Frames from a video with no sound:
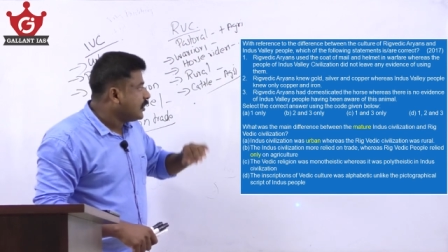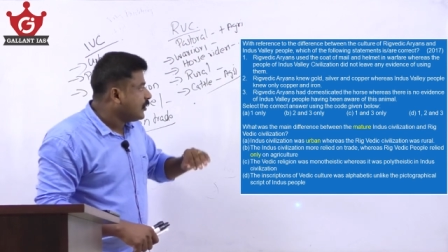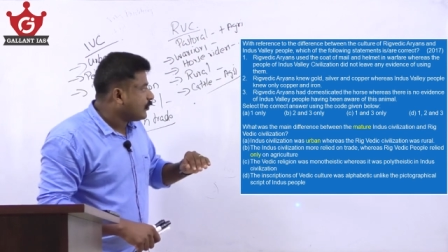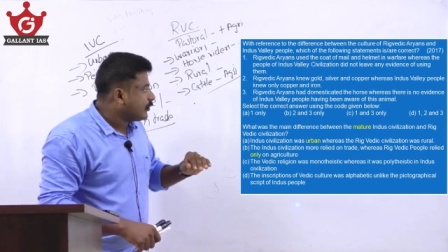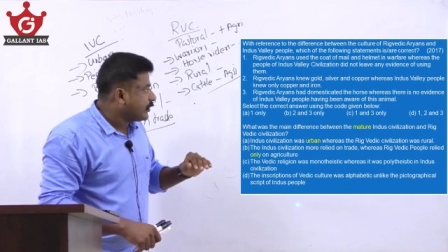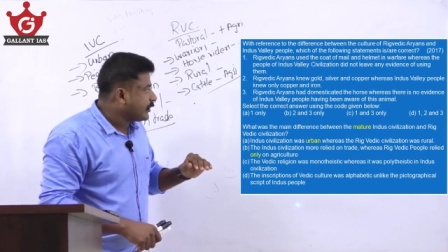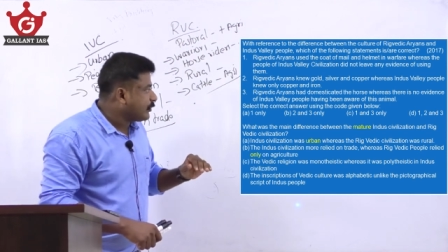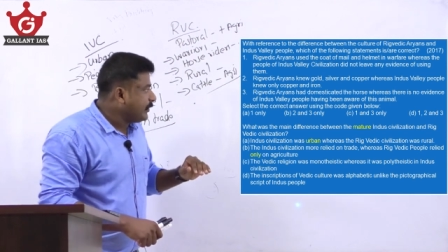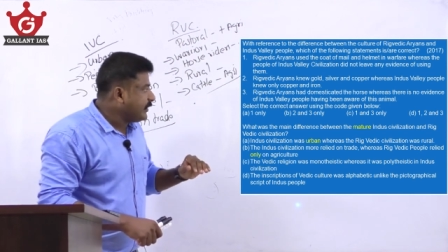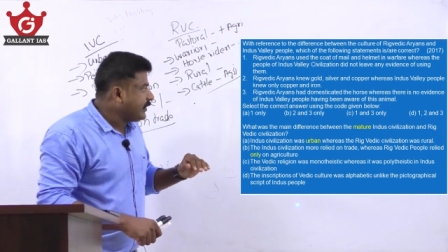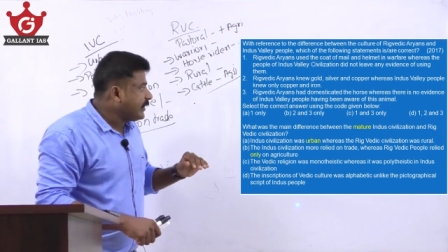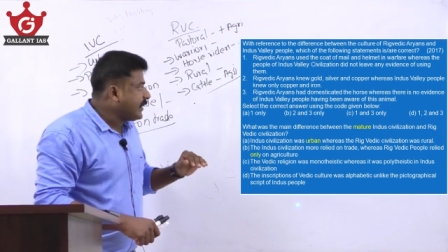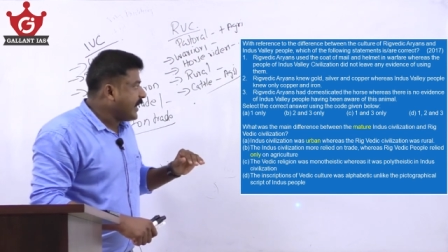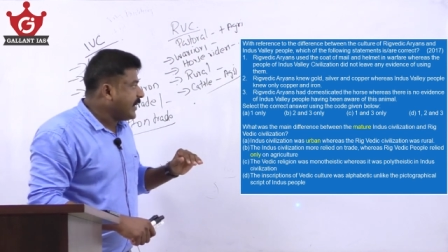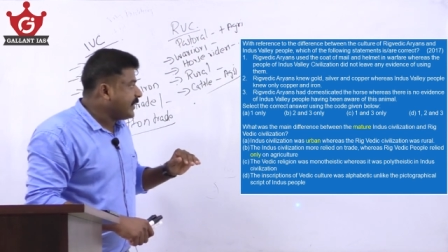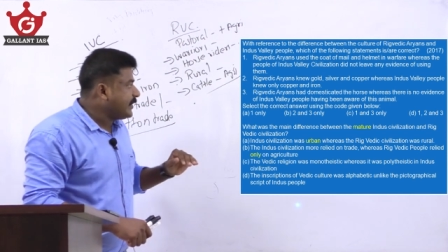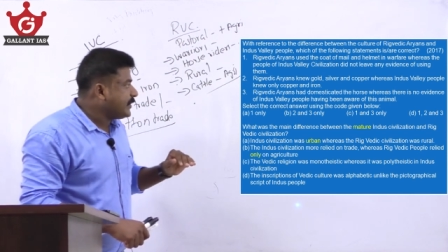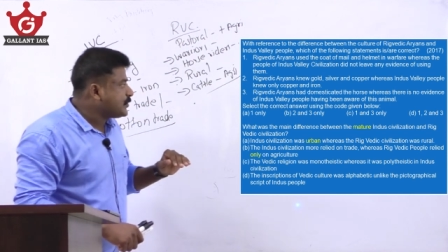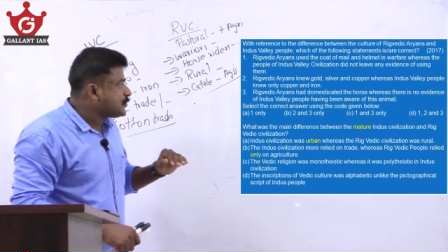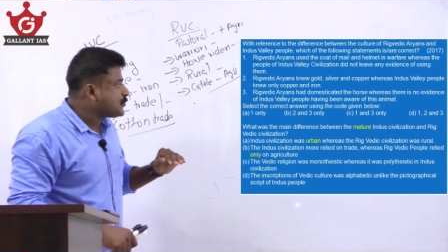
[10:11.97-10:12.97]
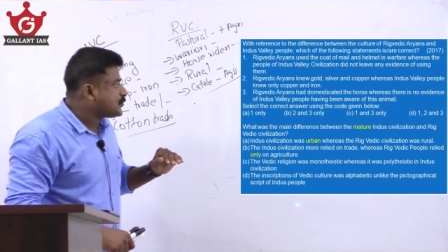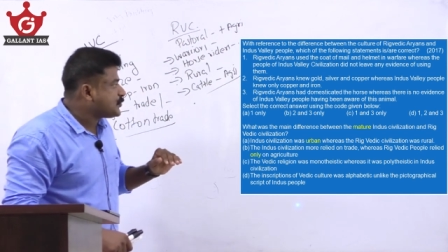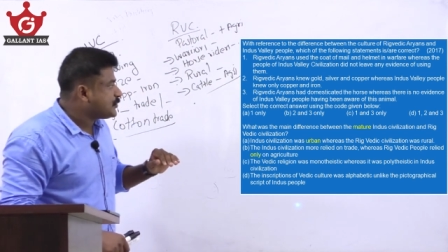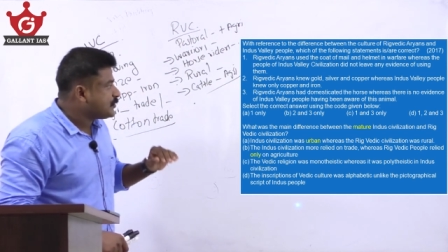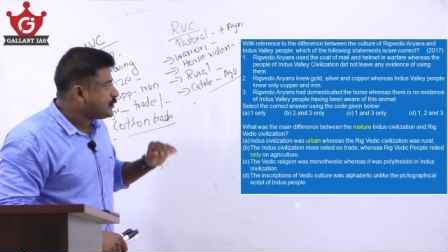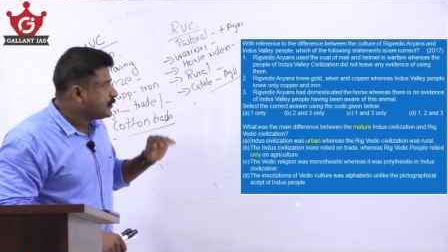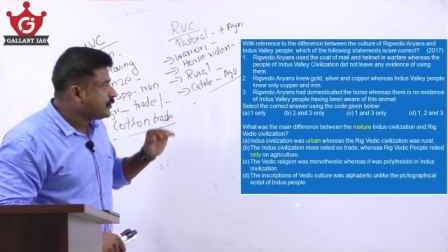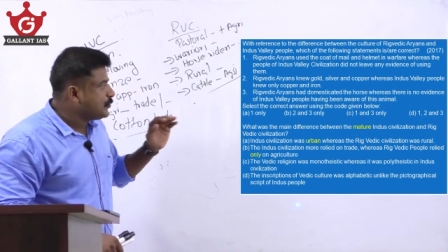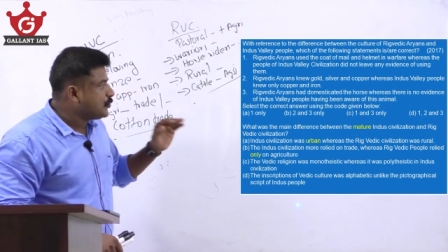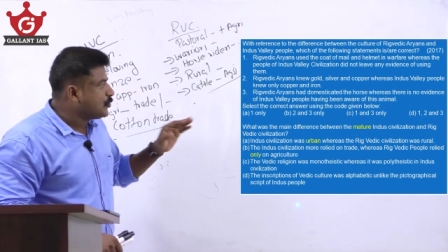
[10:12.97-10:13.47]
Rigvedic
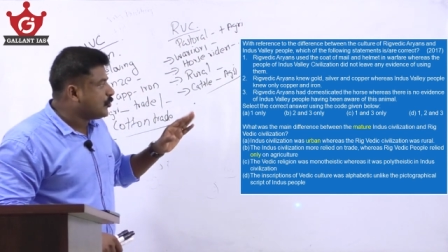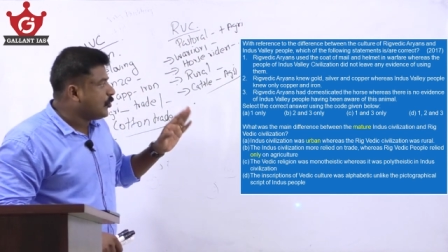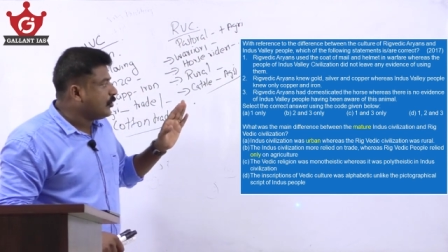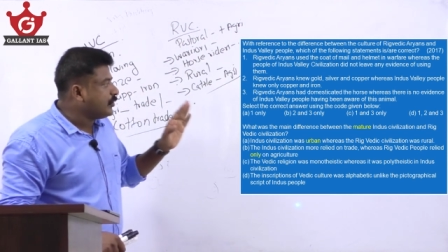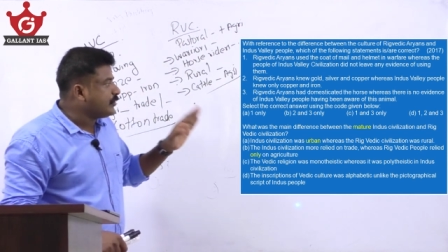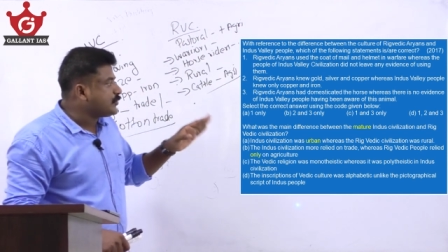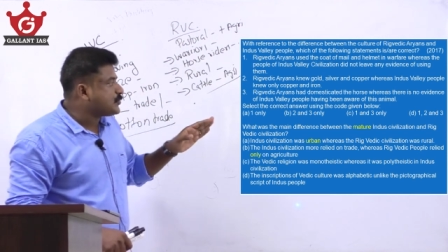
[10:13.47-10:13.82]
Aryans knew gold,